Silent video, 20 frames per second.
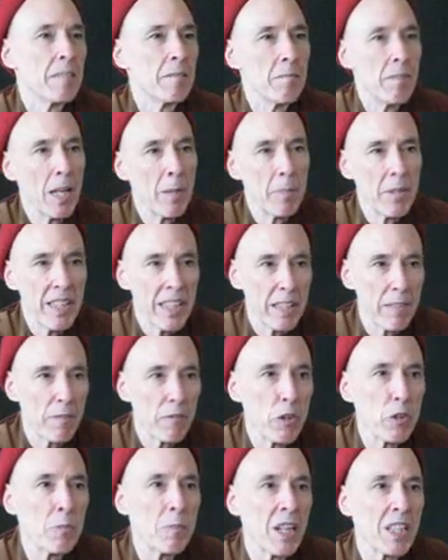Maybe a
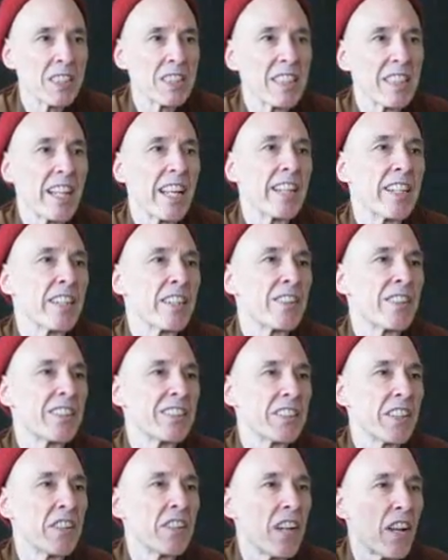few months later,
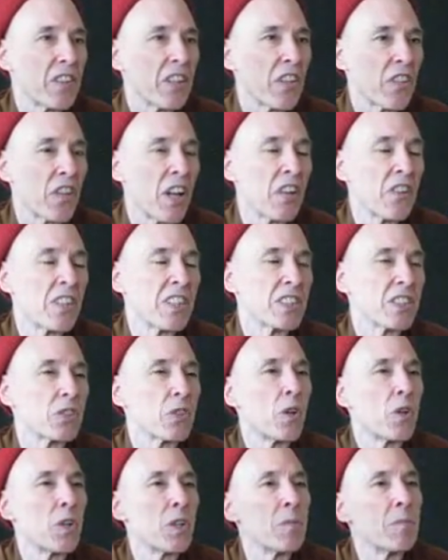there's another
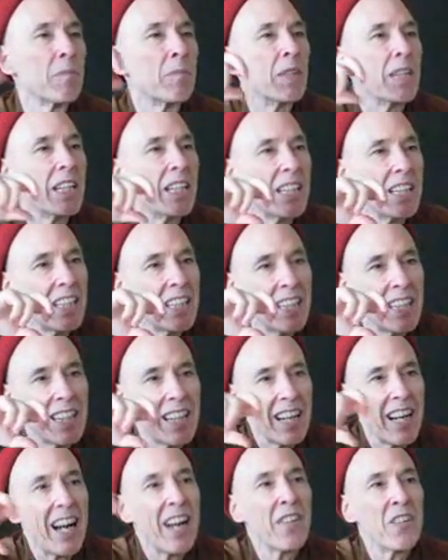thunderstorm,
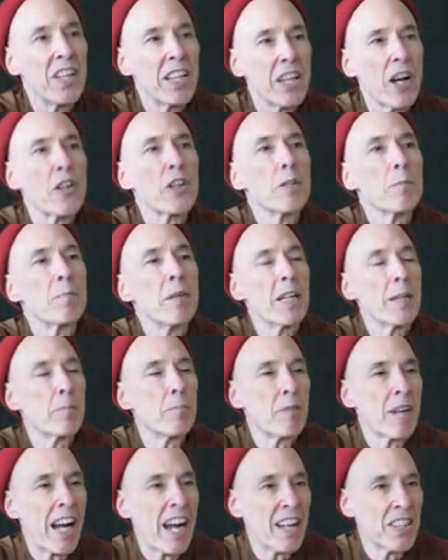and the other big
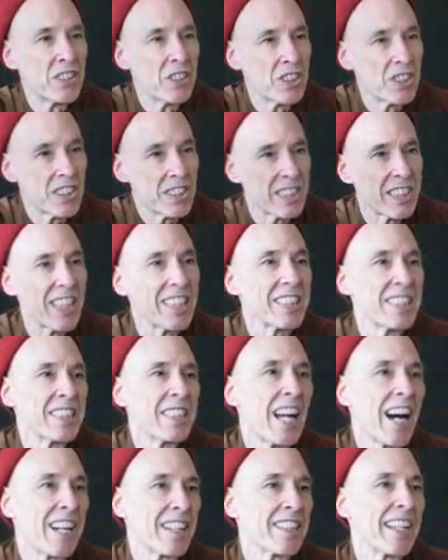branch gets
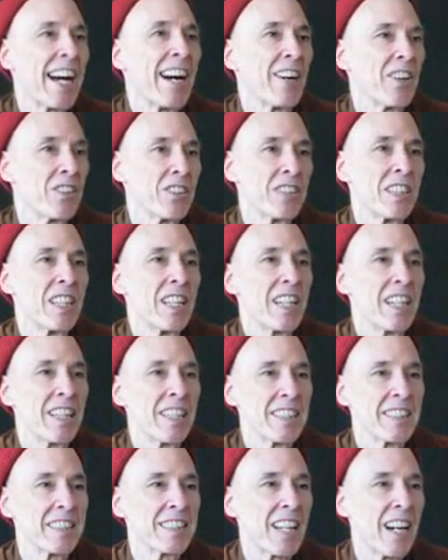knocked down, and
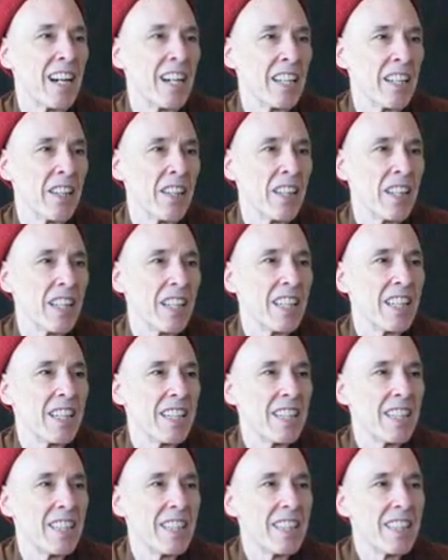it's gone.
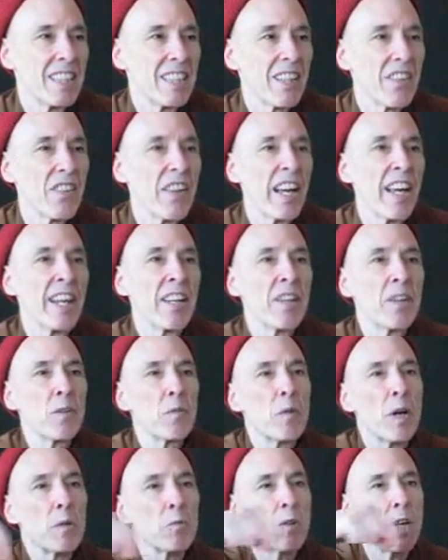Then,
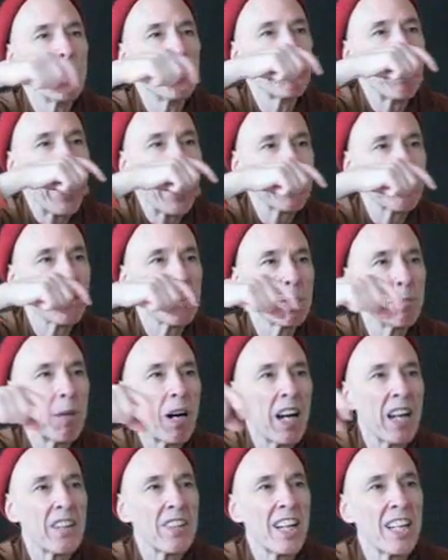when one passes
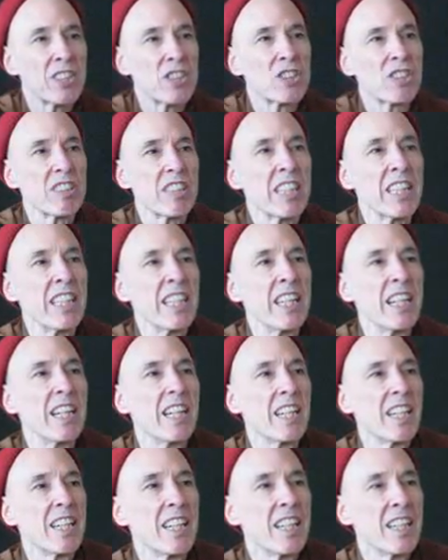by that tree,
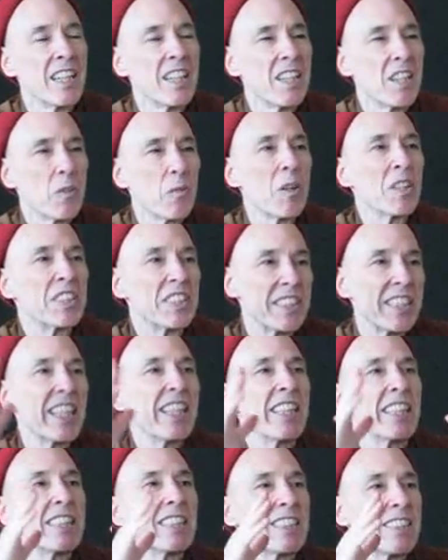one
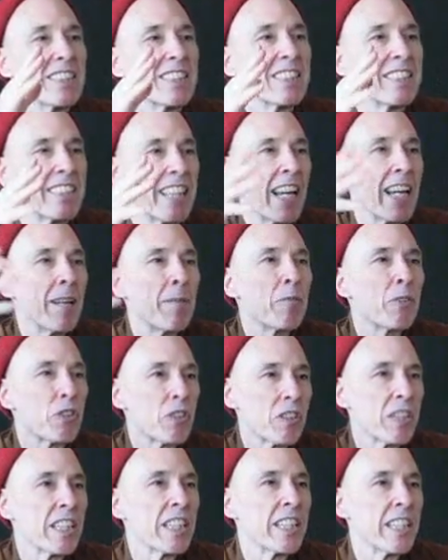sees the same
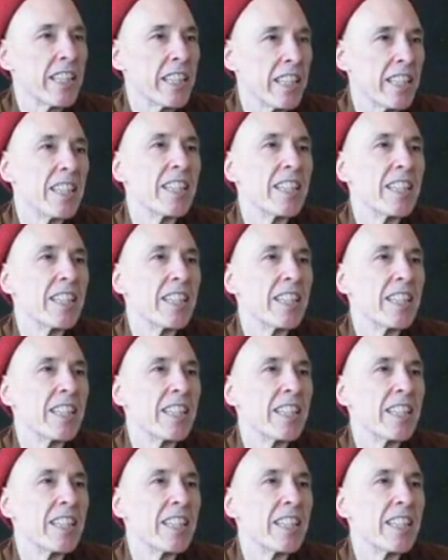tree,